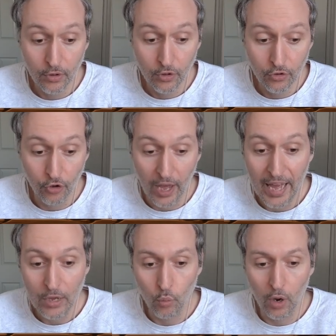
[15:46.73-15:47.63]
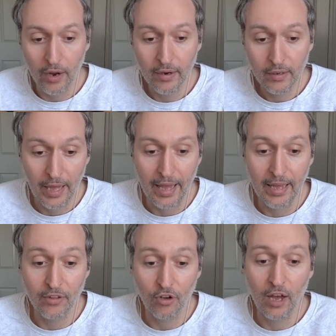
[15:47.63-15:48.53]
to a1,
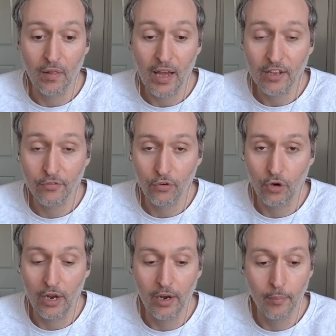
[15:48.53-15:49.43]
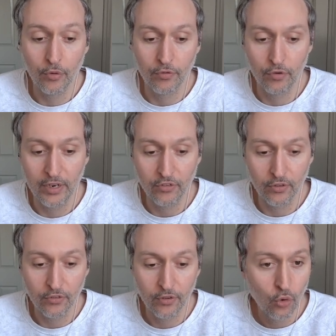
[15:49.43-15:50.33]
and I like it for a number of reasons.